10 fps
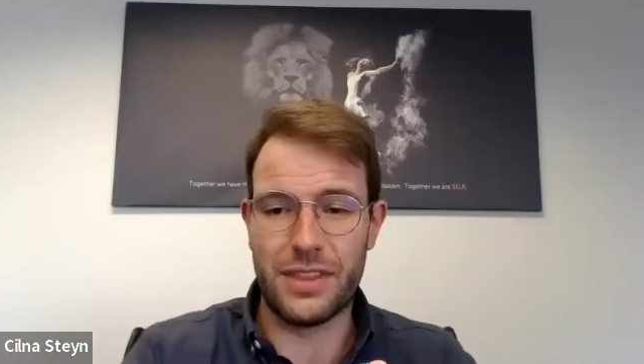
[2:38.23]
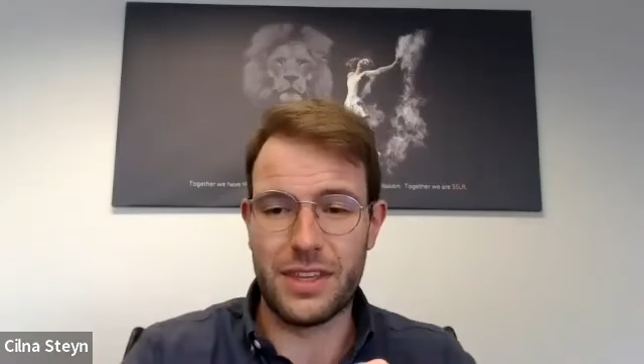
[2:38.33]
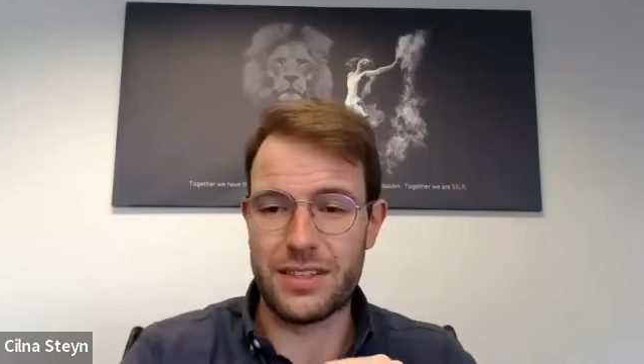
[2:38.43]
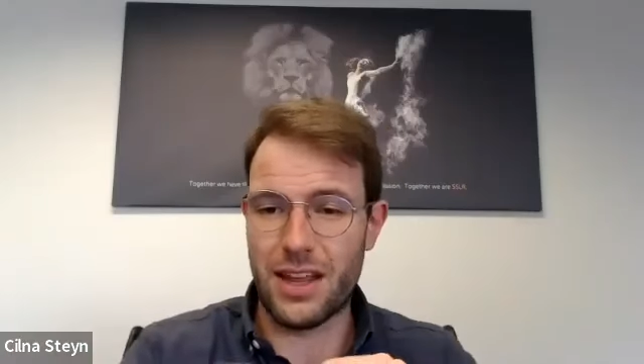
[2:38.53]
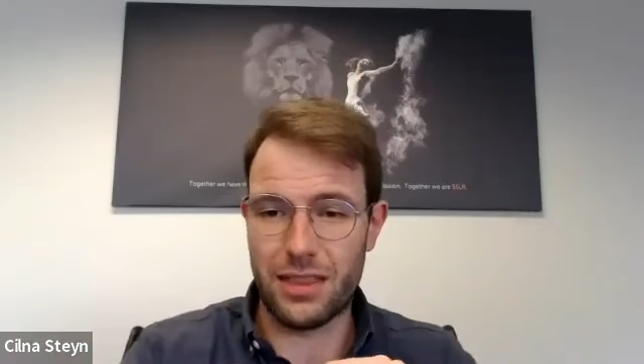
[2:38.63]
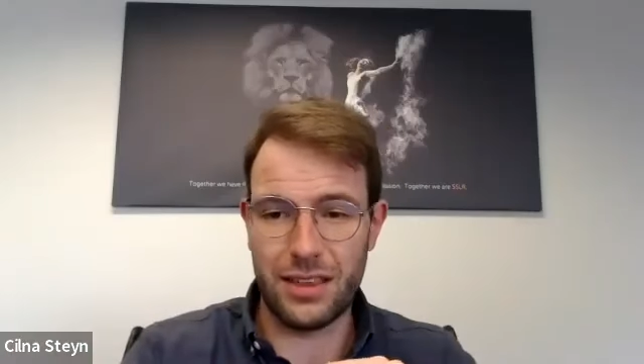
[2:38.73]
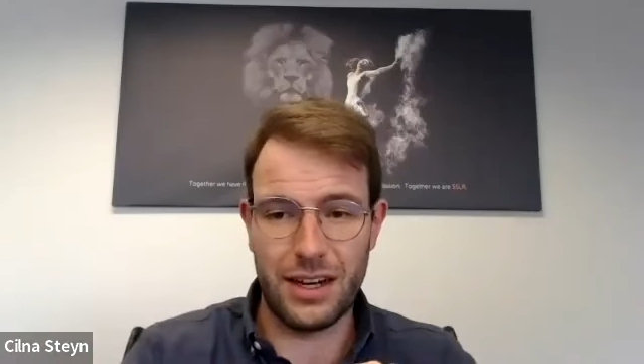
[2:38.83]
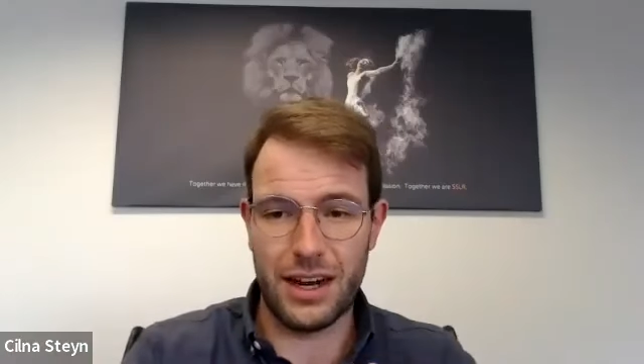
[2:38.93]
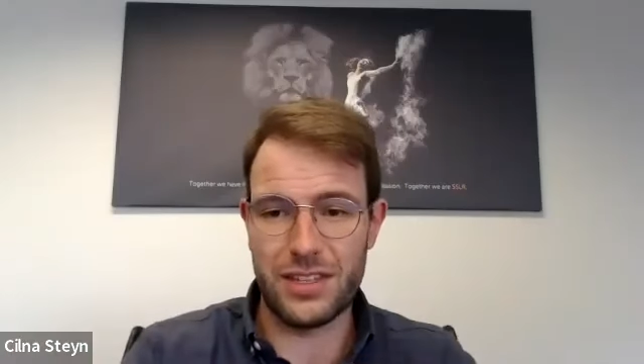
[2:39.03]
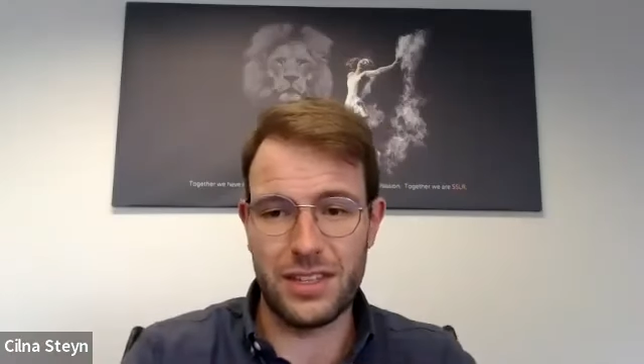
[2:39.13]
There's nothing
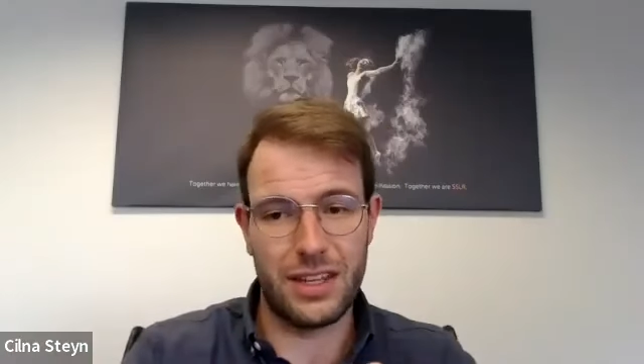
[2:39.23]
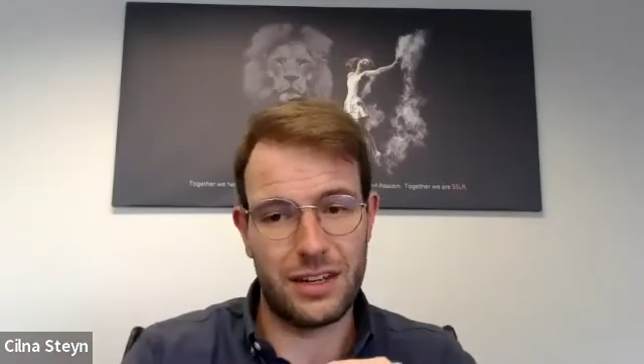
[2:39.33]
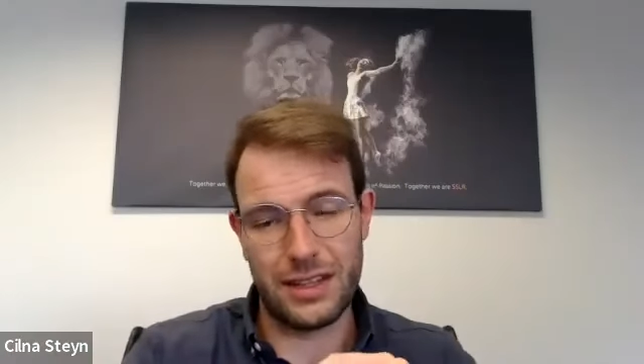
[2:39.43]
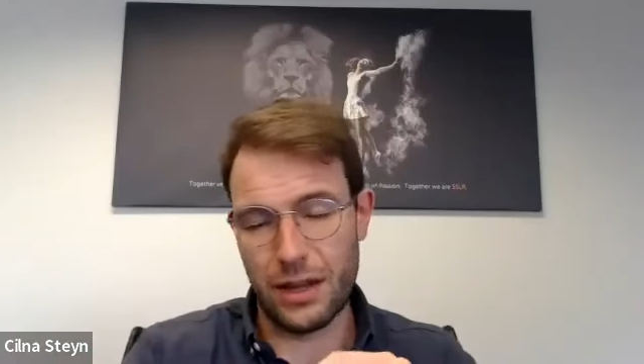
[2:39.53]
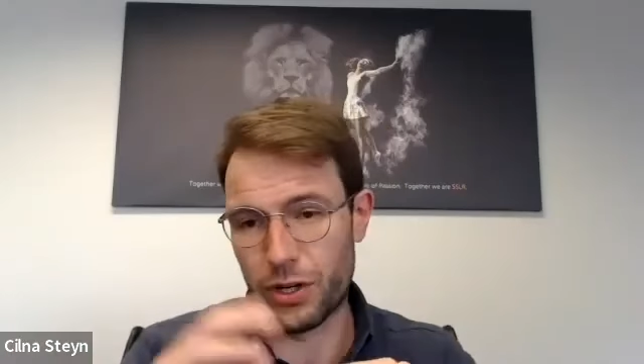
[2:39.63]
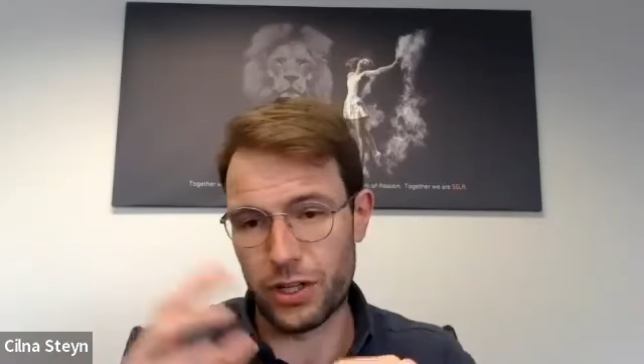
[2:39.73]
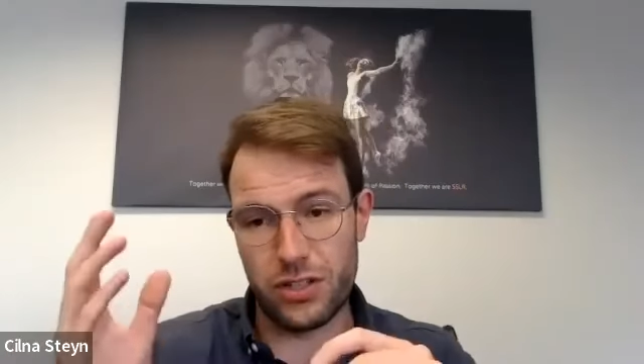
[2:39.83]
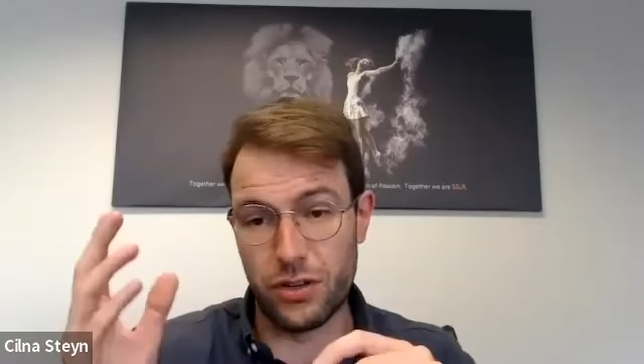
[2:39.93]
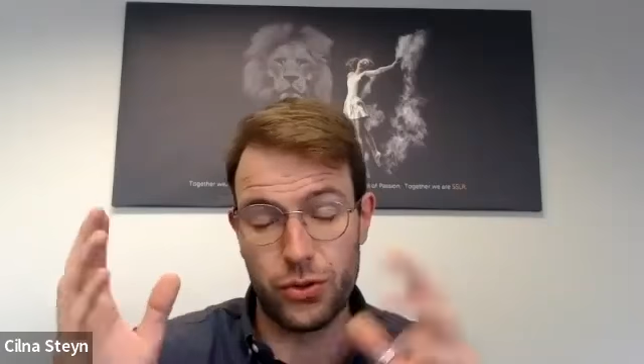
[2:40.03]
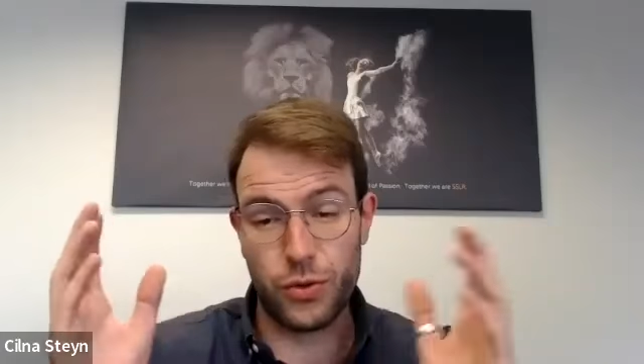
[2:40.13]
that I've seen that would
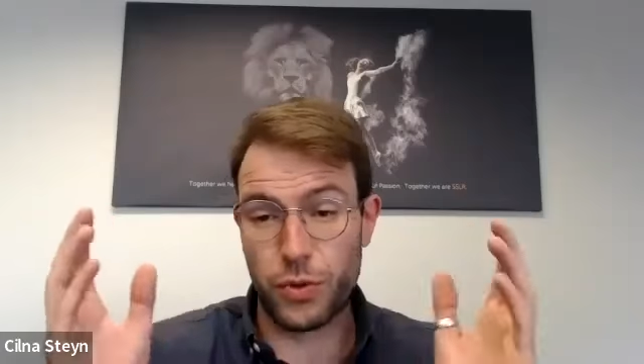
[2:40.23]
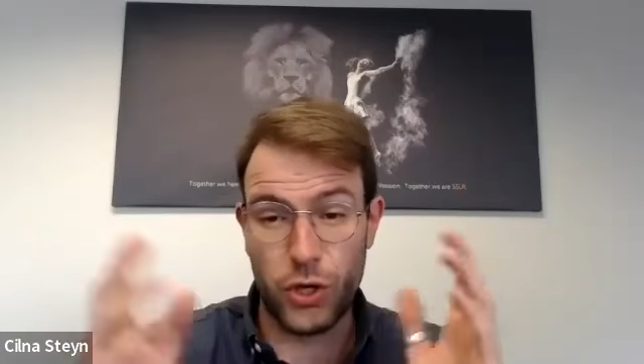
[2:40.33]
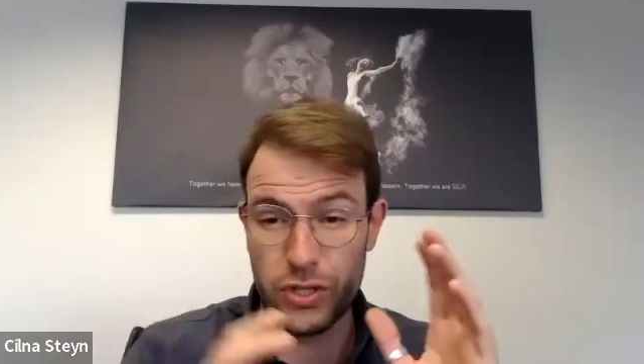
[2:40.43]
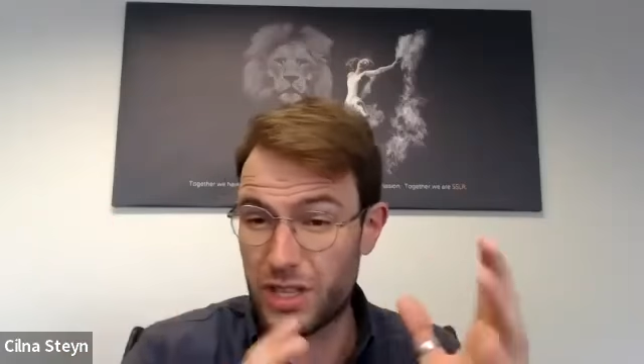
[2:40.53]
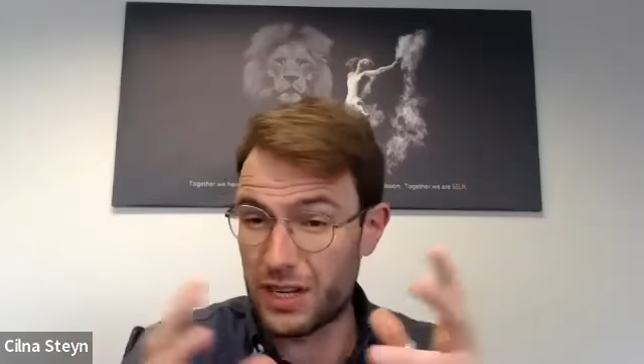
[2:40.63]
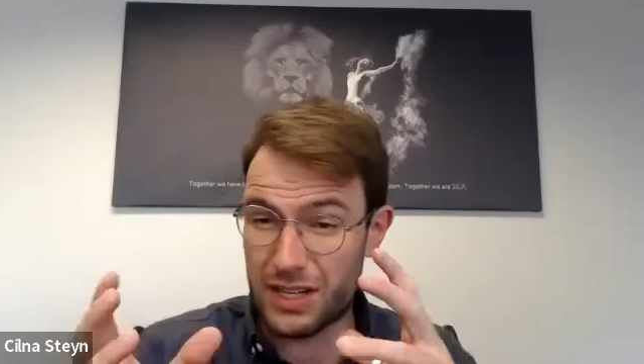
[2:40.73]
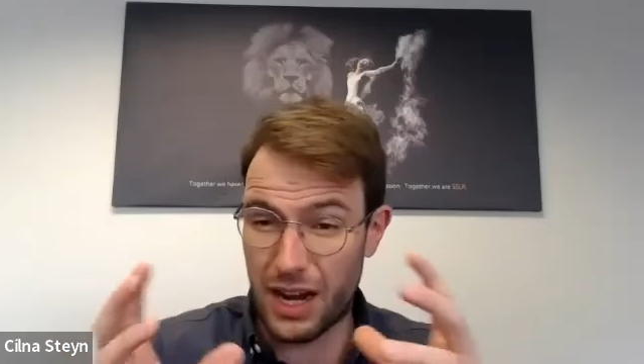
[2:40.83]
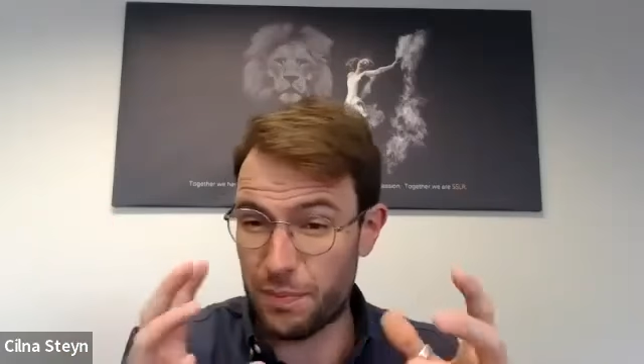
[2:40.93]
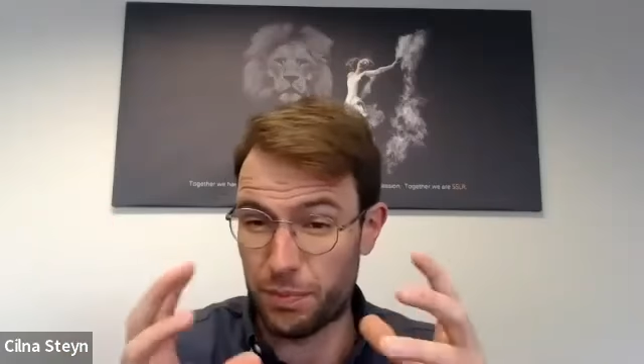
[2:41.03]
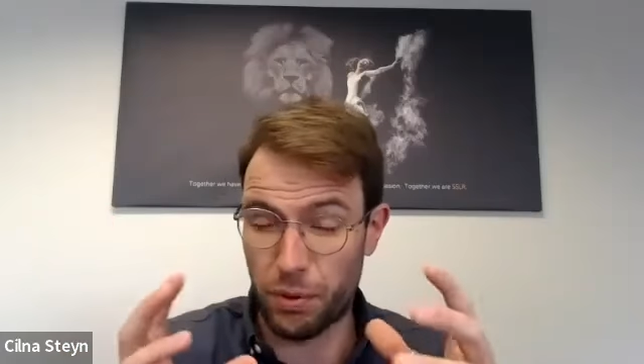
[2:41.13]
exclude you because of the
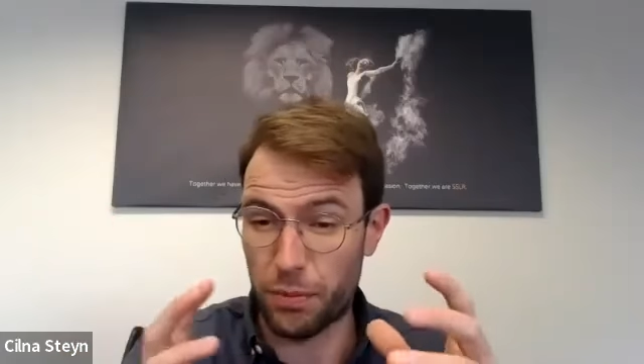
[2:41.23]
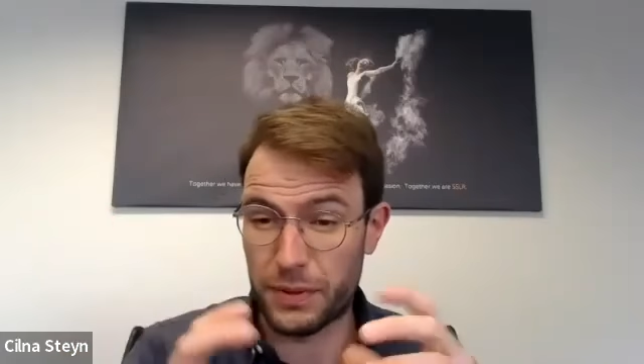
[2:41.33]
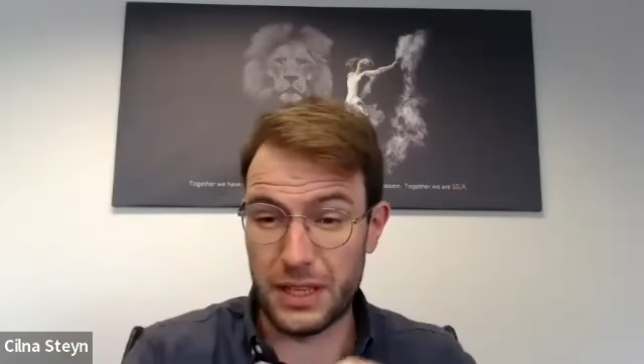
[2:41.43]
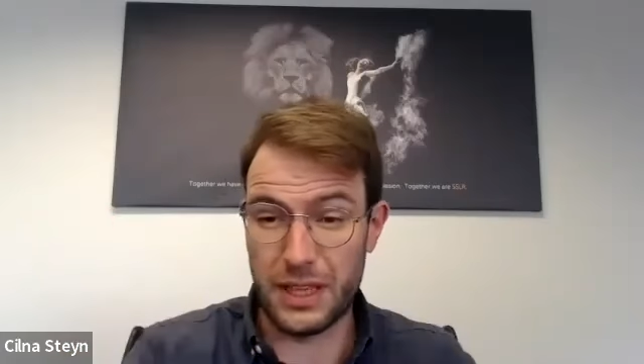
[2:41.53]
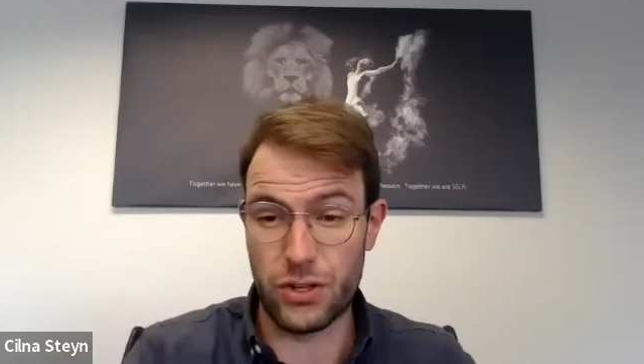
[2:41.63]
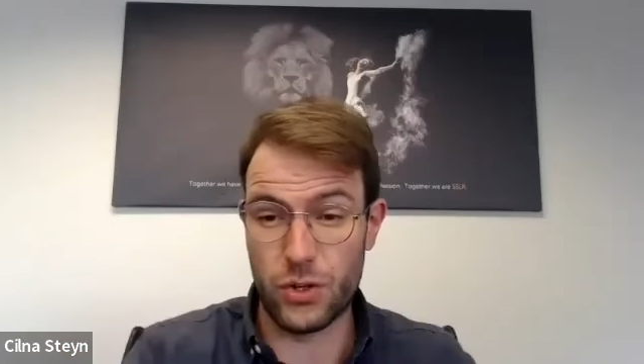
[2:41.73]
type of property that